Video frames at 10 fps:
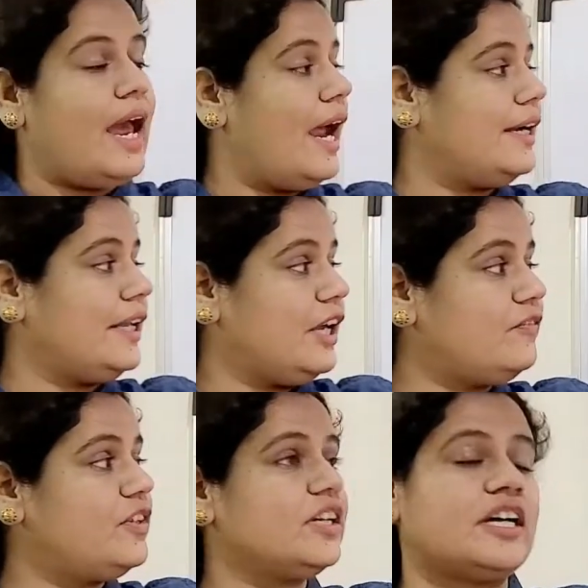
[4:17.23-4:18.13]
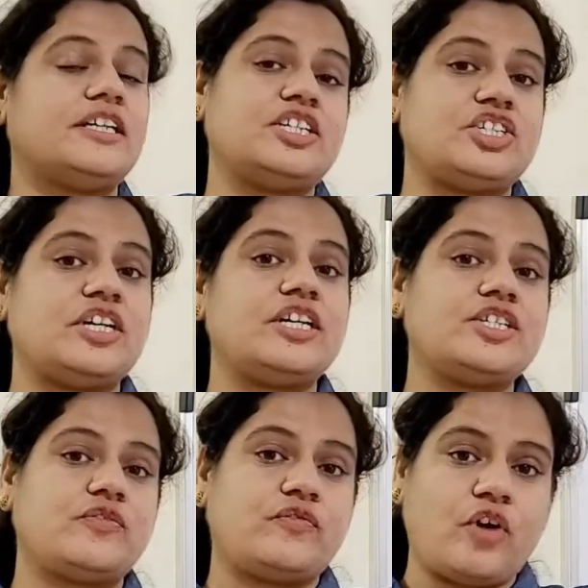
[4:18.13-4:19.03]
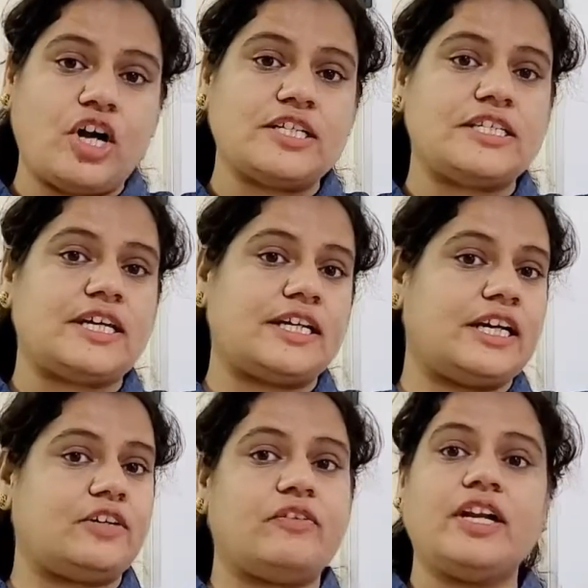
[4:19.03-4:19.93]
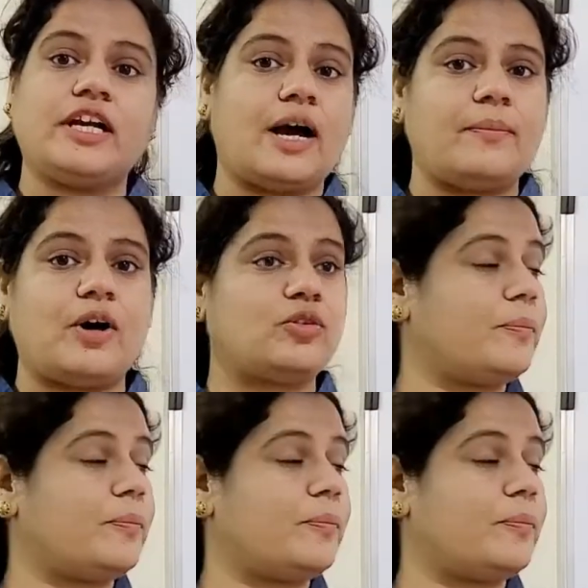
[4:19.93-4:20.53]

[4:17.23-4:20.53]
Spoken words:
And if the condition is false, then it will come out.